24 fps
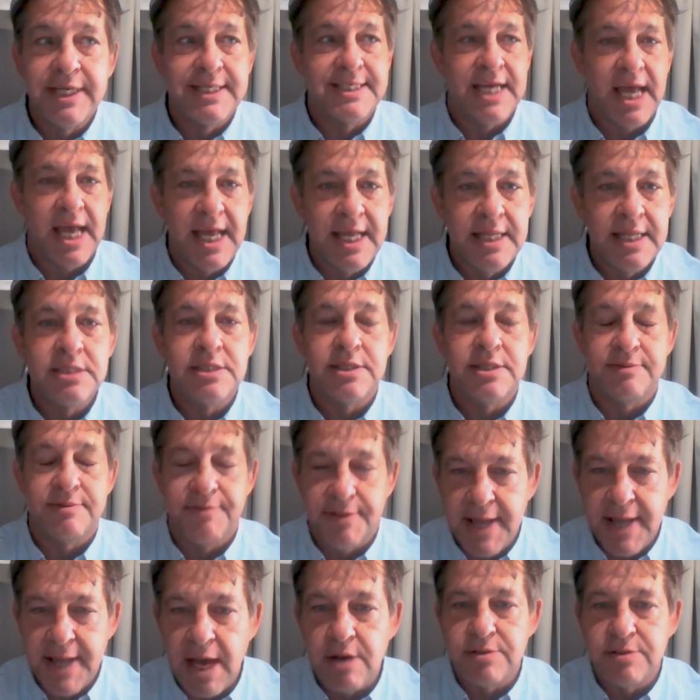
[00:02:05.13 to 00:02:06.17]
tens of
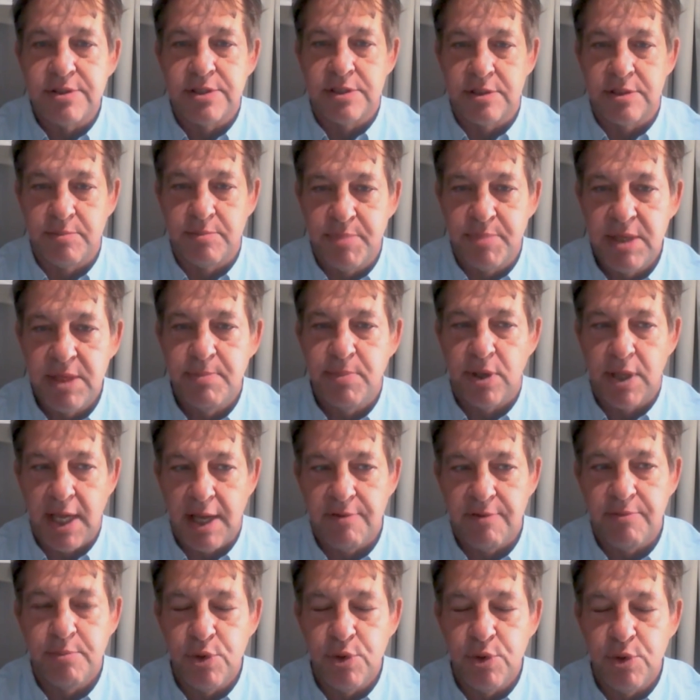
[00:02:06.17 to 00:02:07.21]
thousands of people
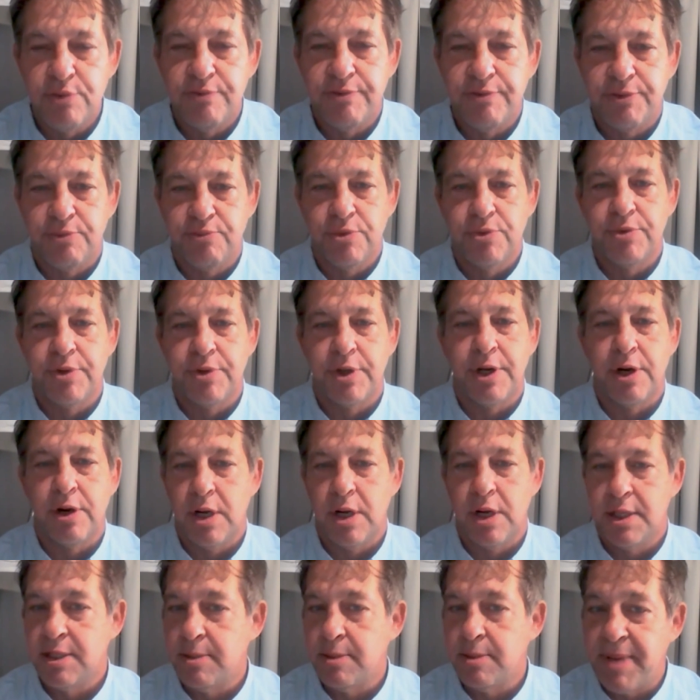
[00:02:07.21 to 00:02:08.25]
have moved through there
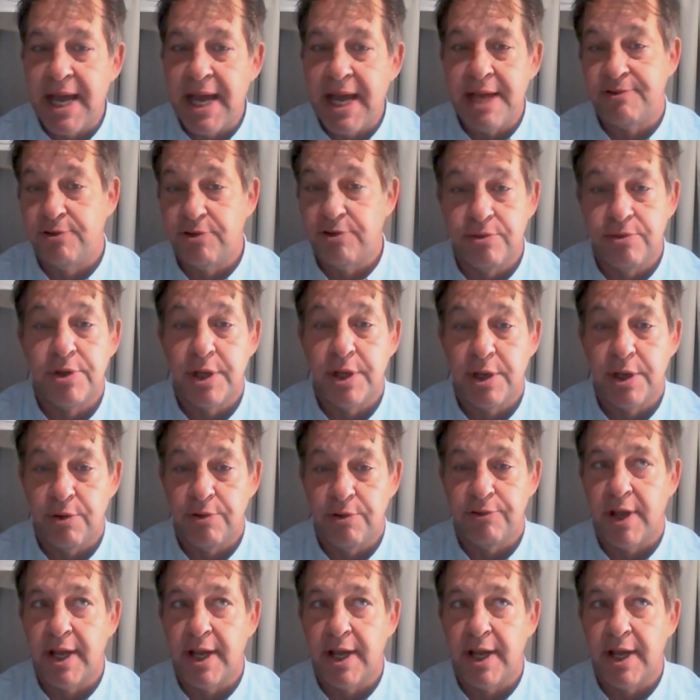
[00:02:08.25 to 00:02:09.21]
in the past two years.